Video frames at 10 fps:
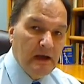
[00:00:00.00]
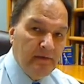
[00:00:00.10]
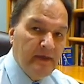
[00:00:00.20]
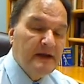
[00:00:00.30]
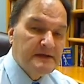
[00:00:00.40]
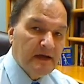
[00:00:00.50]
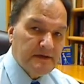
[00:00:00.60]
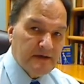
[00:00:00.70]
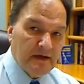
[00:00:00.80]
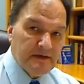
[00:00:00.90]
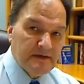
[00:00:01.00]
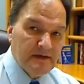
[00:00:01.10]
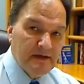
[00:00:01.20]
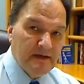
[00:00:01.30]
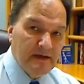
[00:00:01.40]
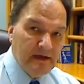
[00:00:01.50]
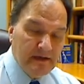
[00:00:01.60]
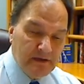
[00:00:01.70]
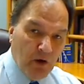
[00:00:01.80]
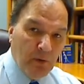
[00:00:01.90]
And then it tells us,
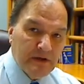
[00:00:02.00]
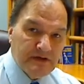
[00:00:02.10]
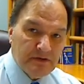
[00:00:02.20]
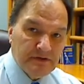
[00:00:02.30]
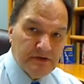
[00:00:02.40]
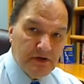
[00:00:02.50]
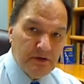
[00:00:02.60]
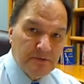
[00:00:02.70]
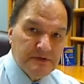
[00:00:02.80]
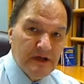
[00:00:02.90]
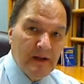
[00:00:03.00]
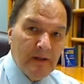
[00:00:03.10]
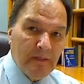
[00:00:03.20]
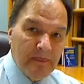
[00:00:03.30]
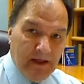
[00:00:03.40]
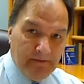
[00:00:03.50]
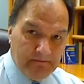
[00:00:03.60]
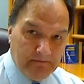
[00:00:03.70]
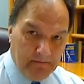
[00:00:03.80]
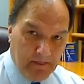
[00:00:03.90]
in no uncertain terms, that
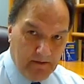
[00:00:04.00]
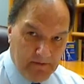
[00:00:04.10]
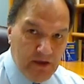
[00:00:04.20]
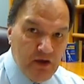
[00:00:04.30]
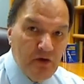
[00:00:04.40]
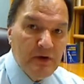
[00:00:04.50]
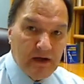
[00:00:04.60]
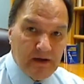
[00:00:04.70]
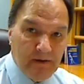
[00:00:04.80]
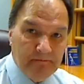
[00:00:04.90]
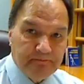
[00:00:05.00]
the eunuch